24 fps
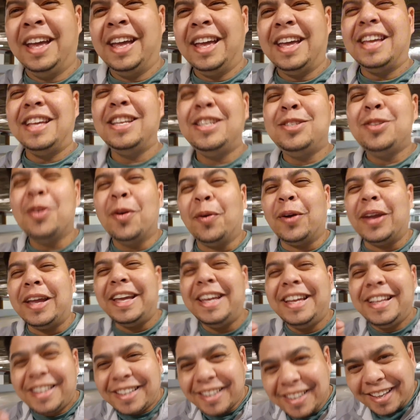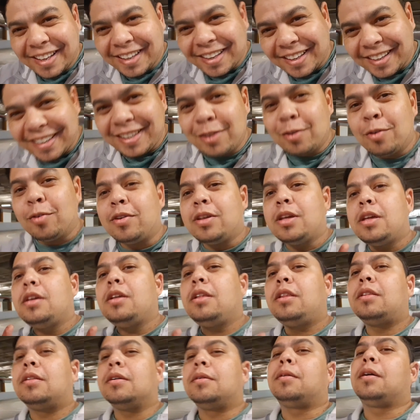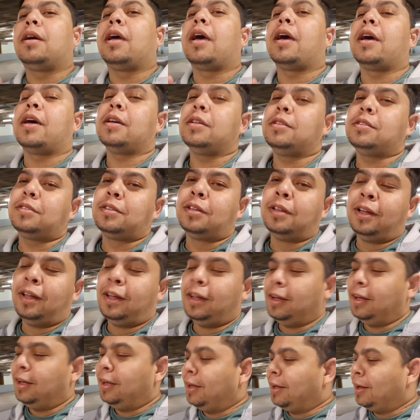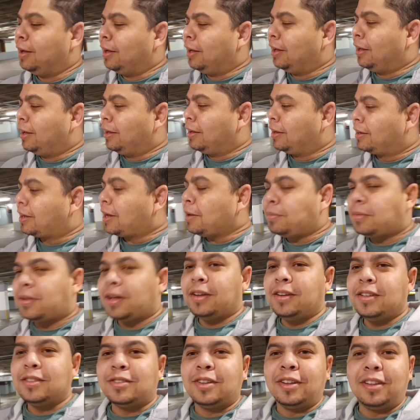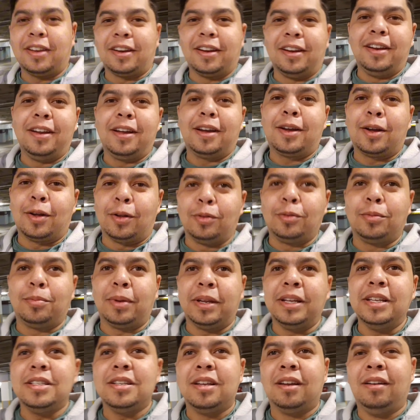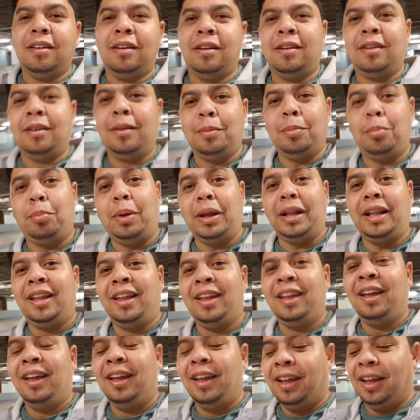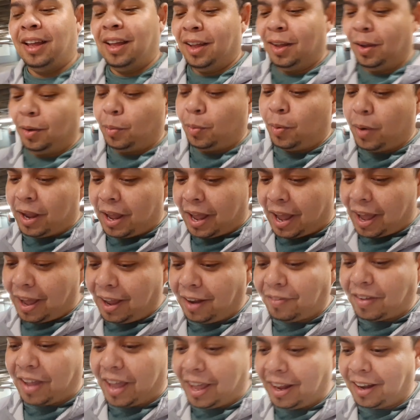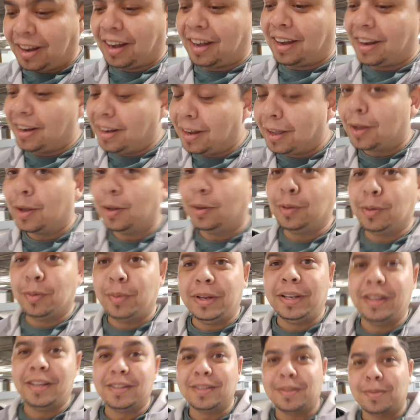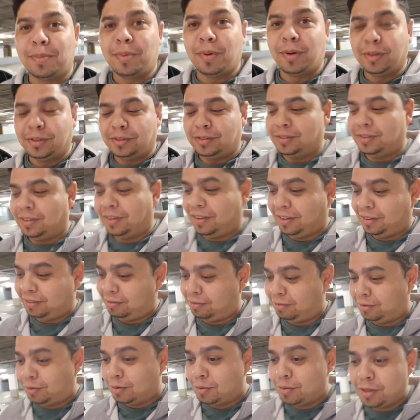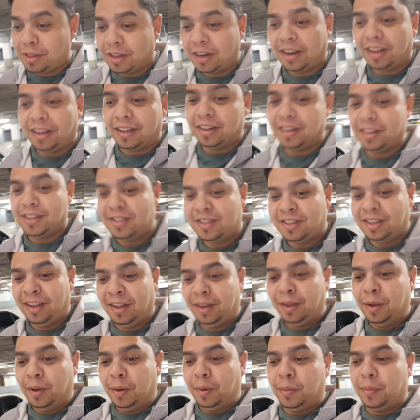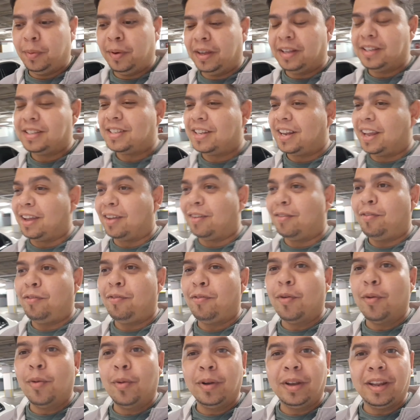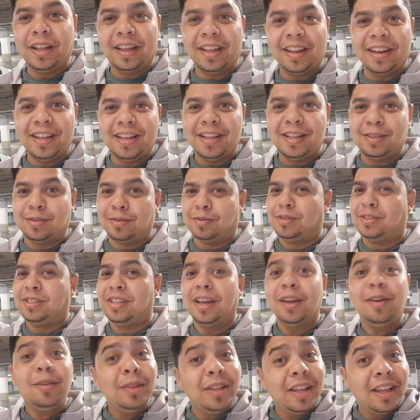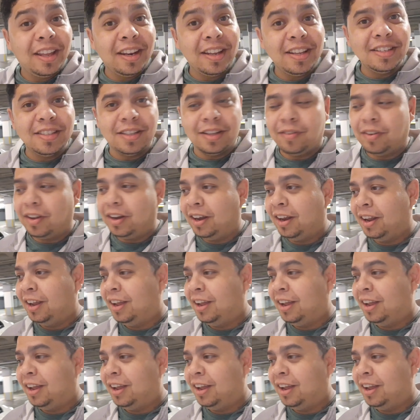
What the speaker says: is your heater, guys. Cape Town is not really a cold place, but we have had really cold winters the past 2-3 years, where it's like 4 degrees or 0 degrees even.